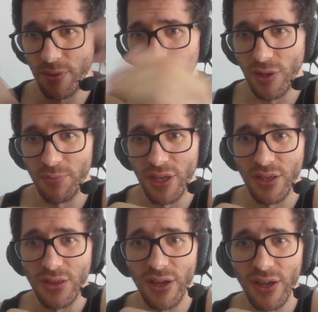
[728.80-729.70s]
will
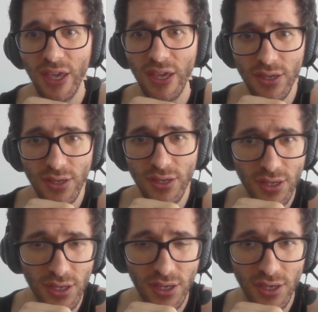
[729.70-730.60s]
be looking.
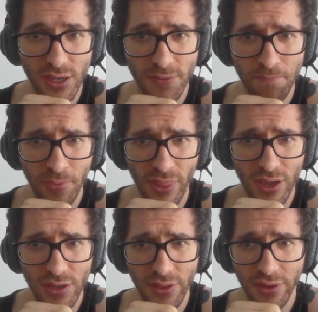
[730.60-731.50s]
The
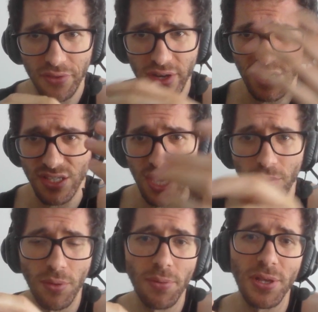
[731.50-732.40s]
next day,
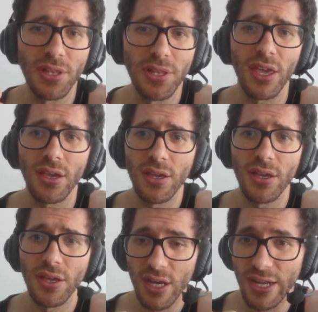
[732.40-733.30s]
we will be looking
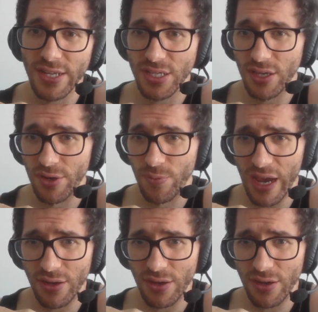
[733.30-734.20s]
at
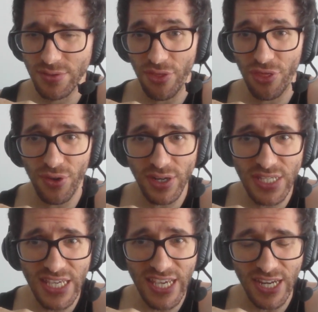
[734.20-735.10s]
round
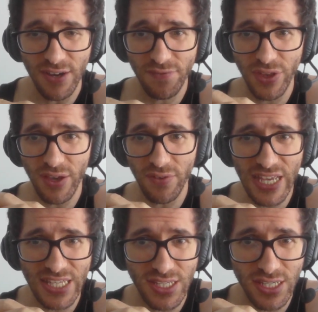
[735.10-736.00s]
13 of the
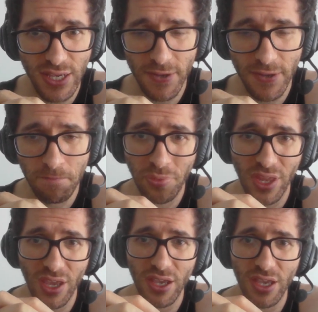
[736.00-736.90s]
event,
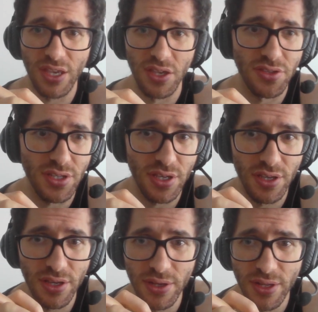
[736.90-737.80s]
and
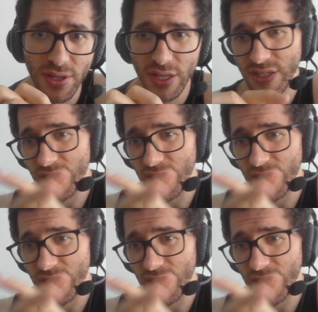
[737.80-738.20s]
let's